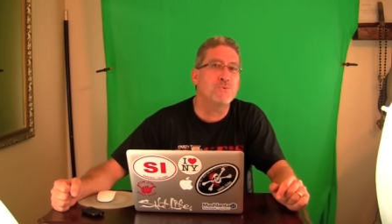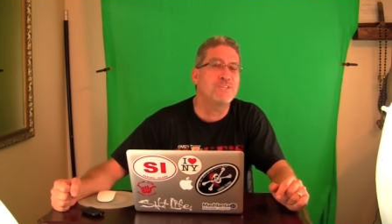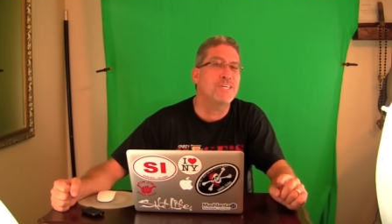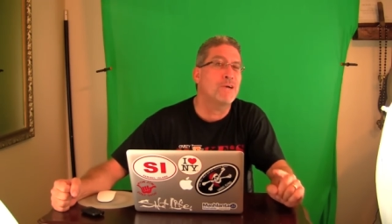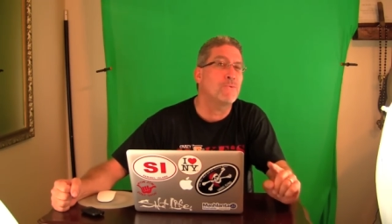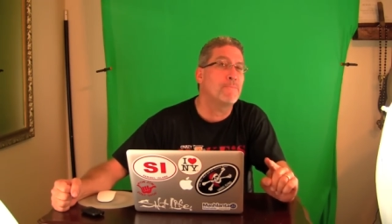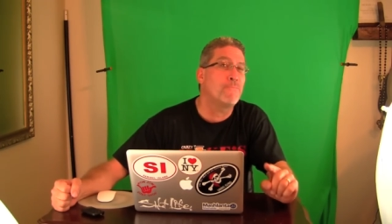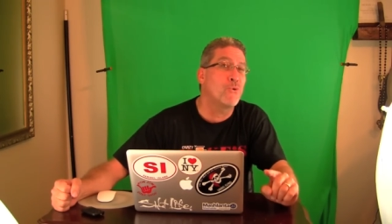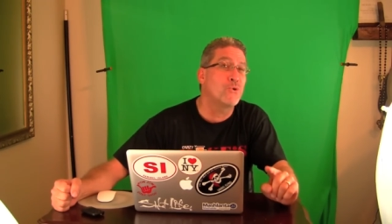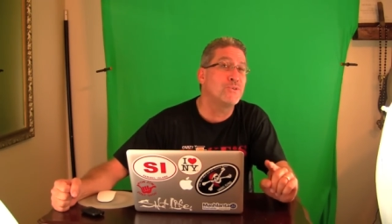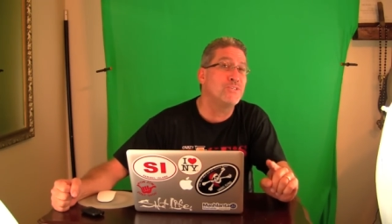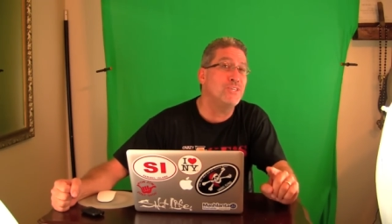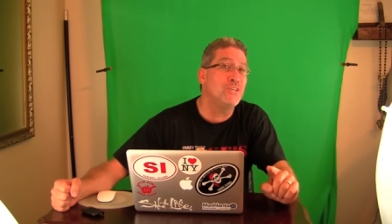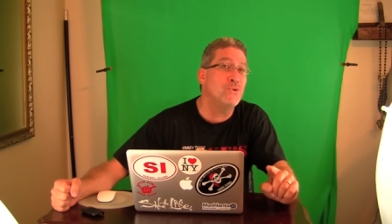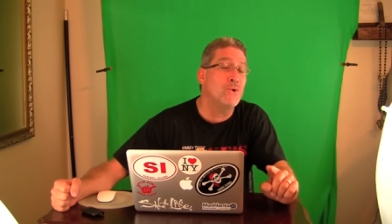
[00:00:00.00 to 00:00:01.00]
which I'll
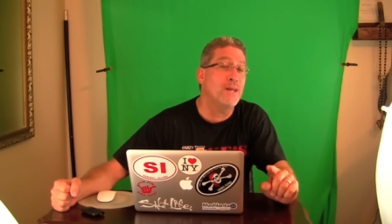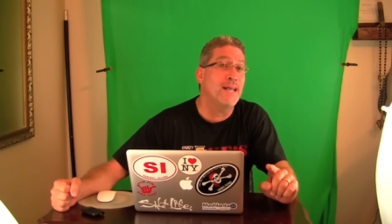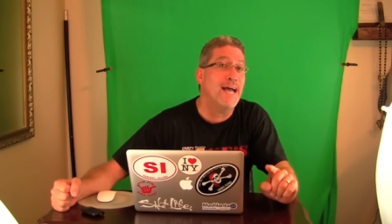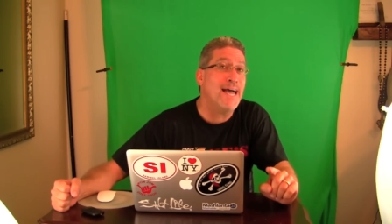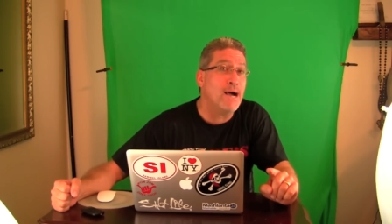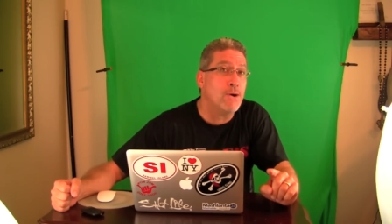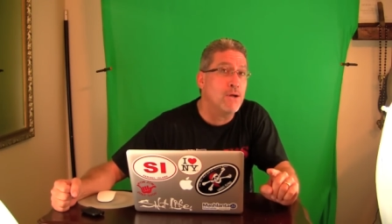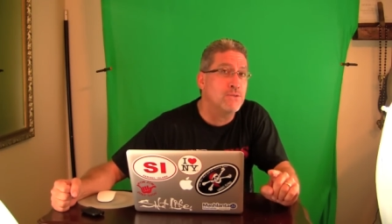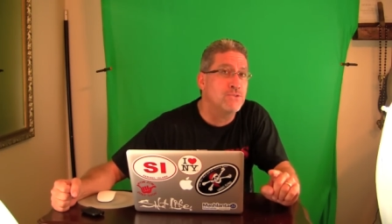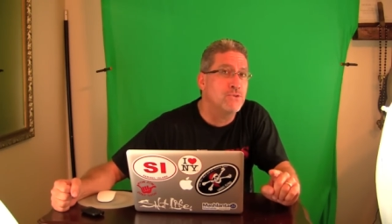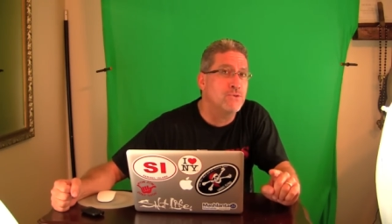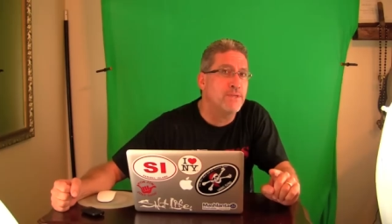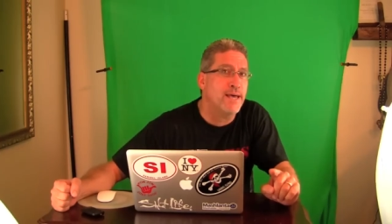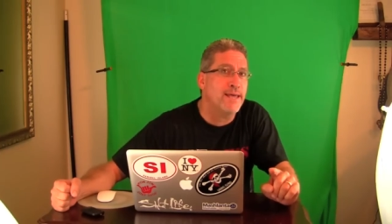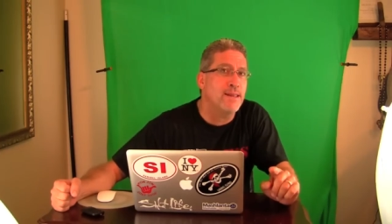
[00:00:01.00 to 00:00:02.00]
report to you on how I'll
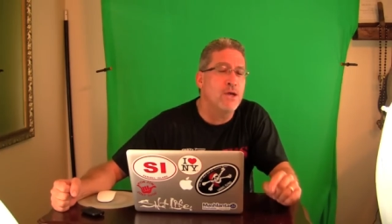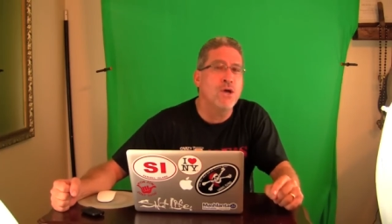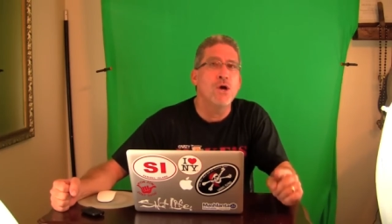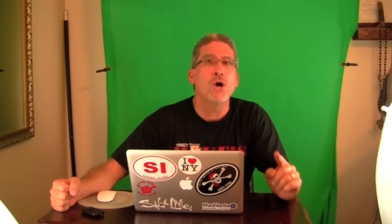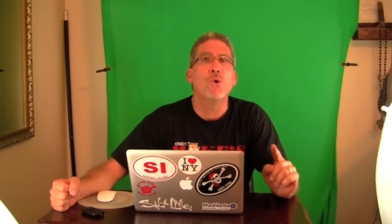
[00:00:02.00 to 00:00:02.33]
do that